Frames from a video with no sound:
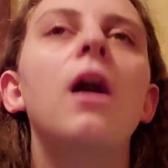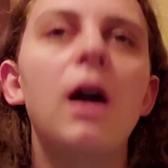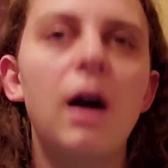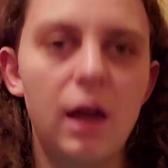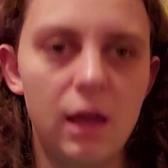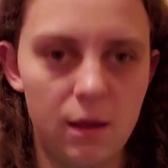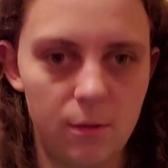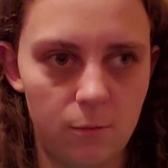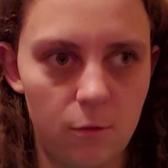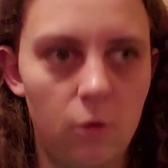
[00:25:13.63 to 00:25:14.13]

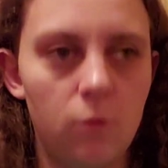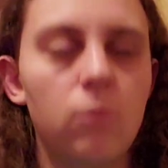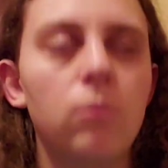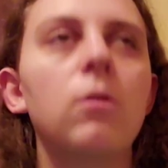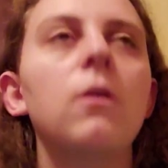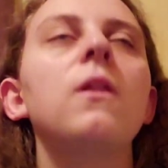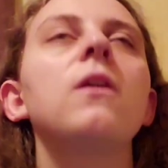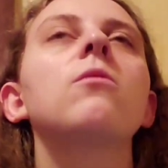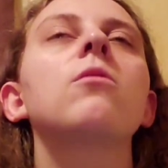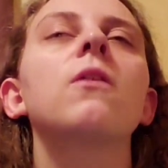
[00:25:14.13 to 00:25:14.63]
I am
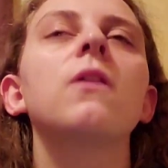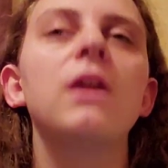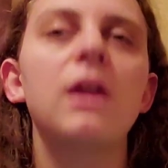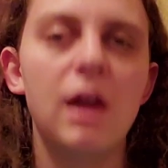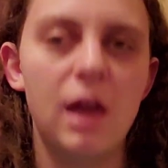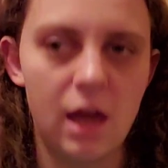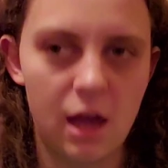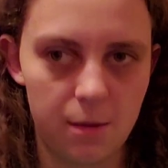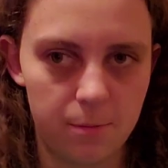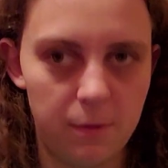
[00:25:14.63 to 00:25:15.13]
really, really
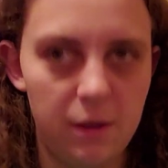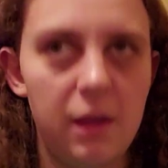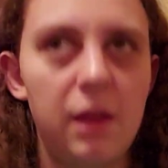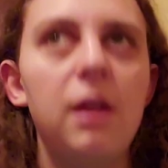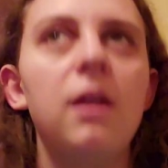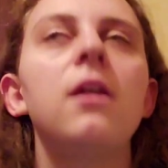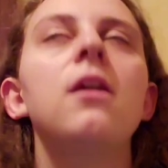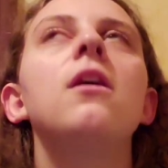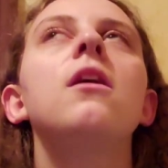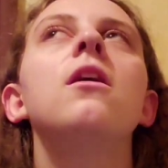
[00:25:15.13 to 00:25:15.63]

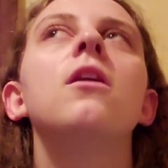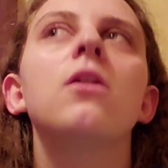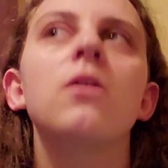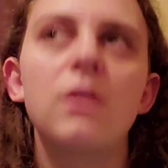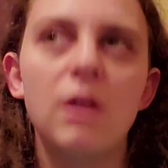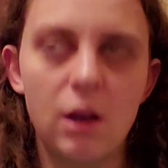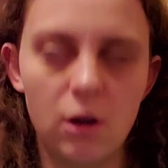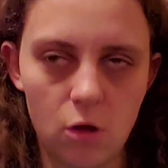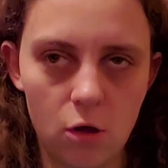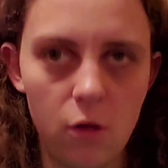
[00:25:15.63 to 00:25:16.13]
happy
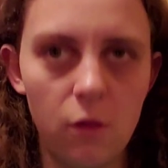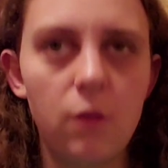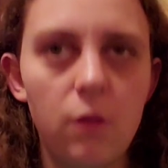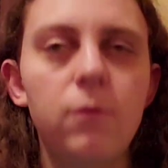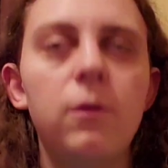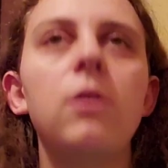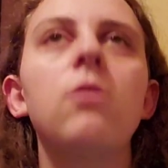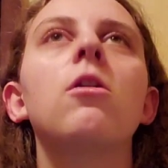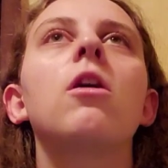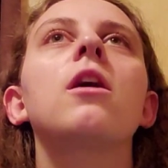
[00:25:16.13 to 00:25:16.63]
that all
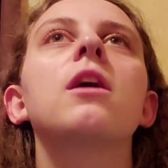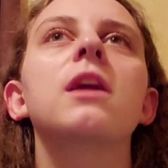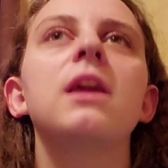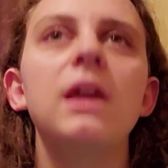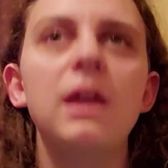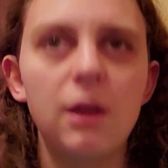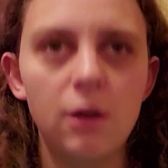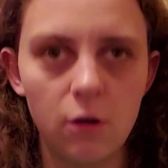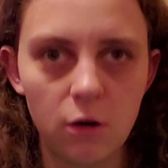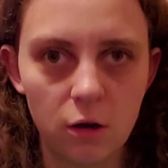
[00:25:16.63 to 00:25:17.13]
of you are
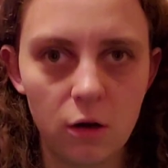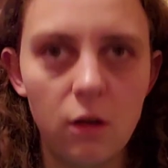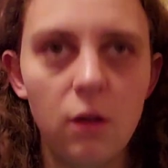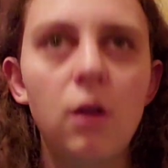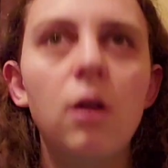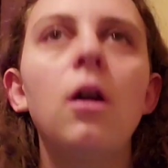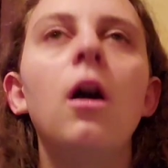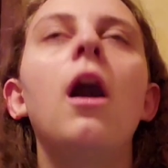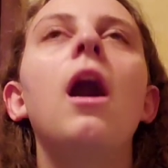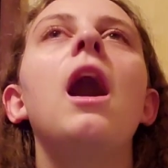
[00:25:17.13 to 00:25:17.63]
here.
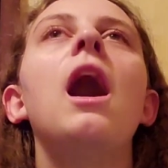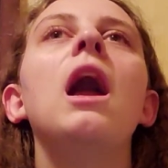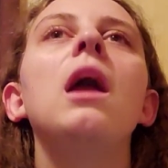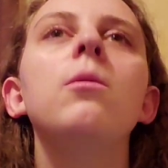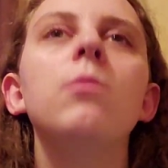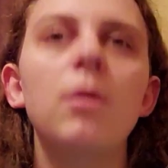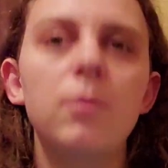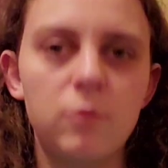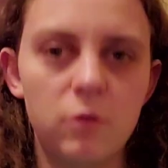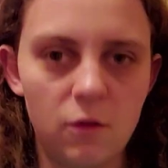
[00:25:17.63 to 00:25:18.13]

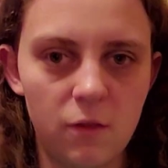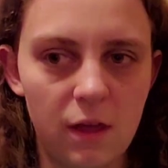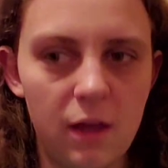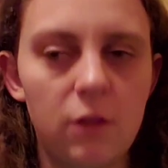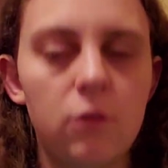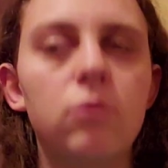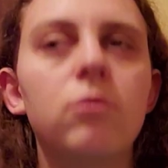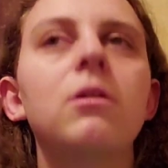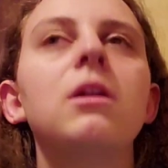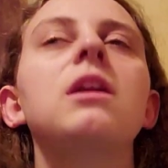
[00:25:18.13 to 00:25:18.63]
I'm up to
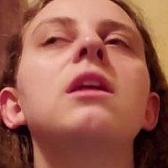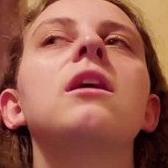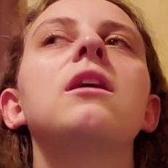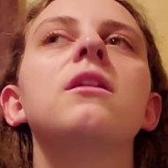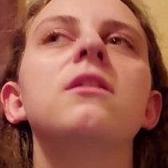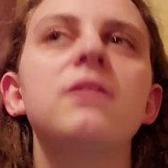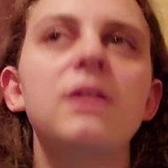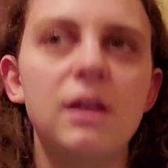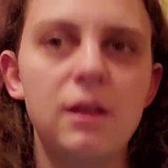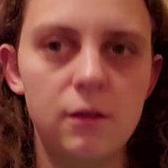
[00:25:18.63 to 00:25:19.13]
like
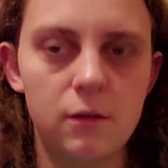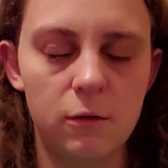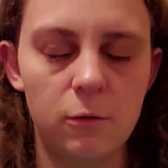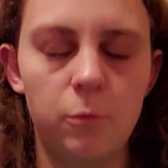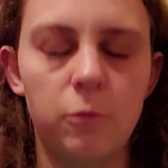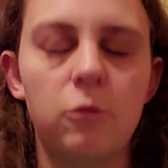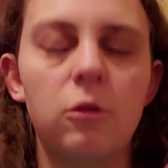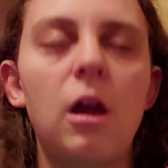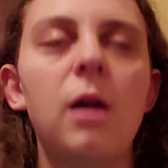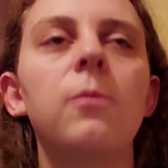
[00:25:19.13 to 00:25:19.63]
319
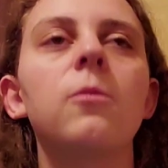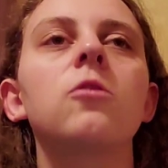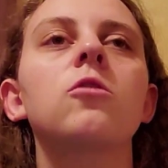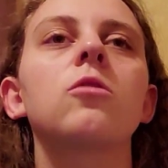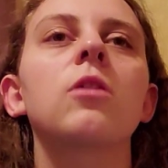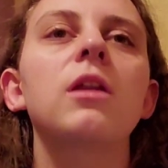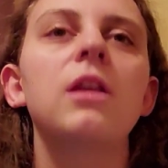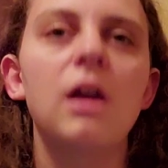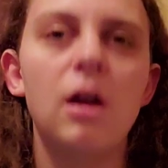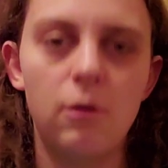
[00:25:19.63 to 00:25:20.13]

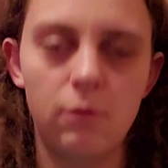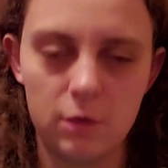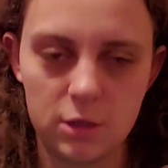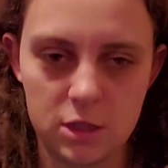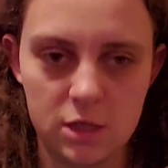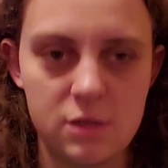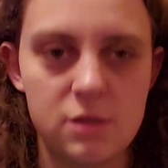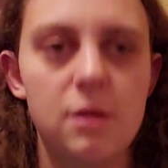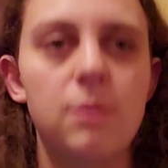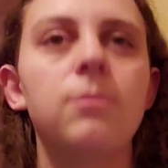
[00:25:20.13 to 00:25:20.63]
subscribers right now,
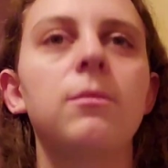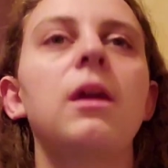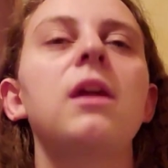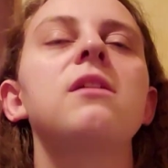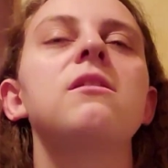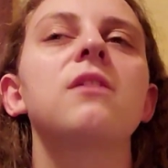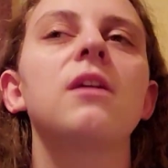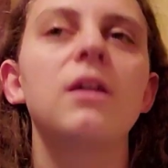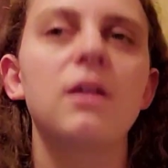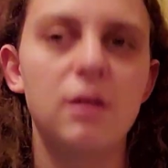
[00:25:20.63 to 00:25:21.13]
which is
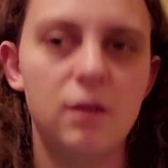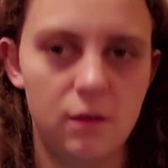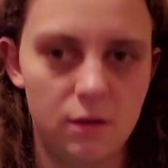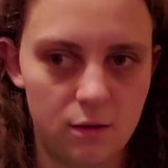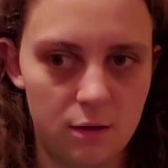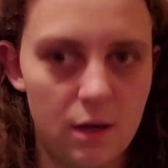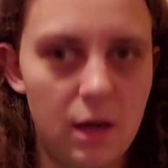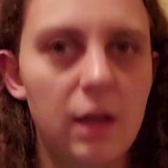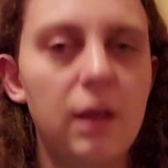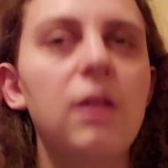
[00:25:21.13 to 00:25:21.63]
amazing.
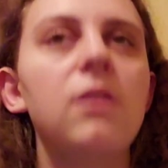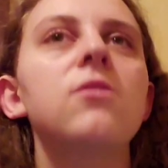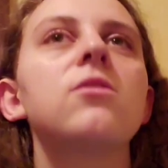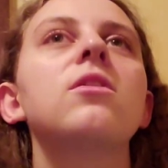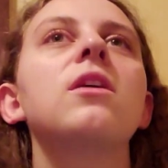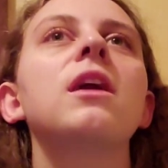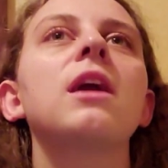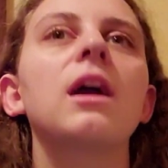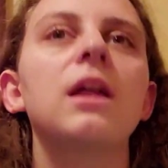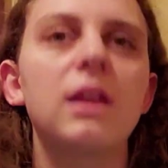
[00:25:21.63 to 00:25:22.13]
I
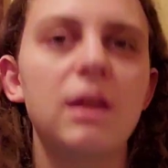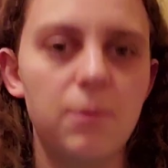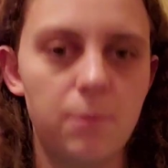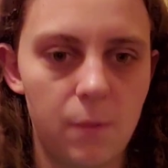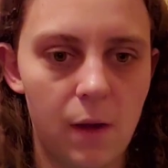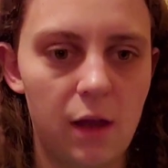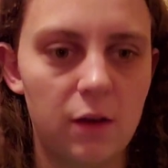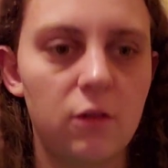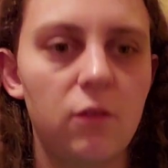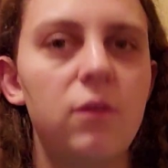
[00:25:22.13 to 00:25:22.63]
didn't think I'd
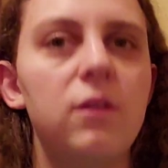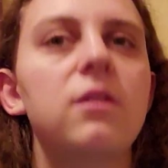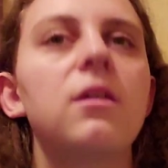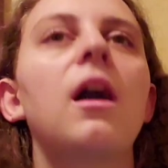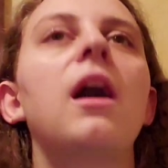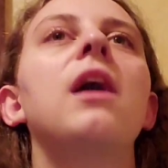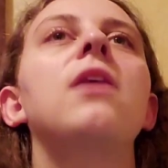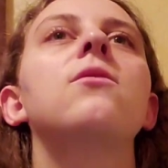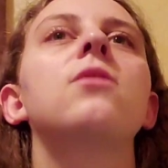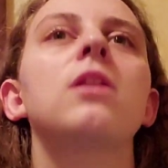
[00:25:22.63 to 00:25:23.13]
get back to this
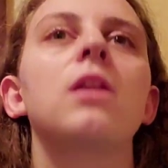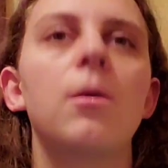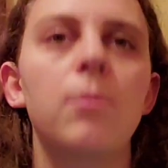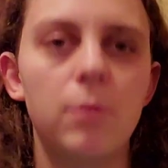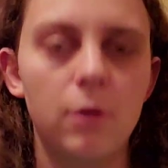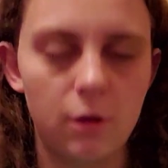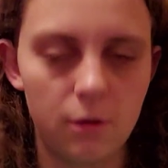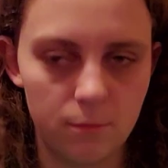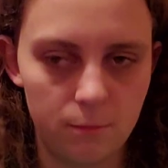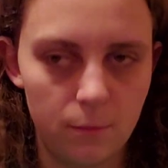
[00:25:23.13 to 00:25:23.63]
high of a
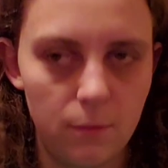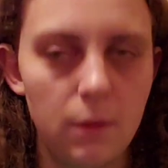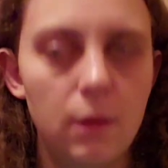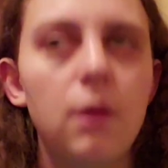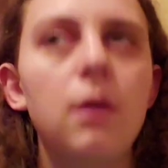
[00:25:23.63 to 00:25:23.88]
number.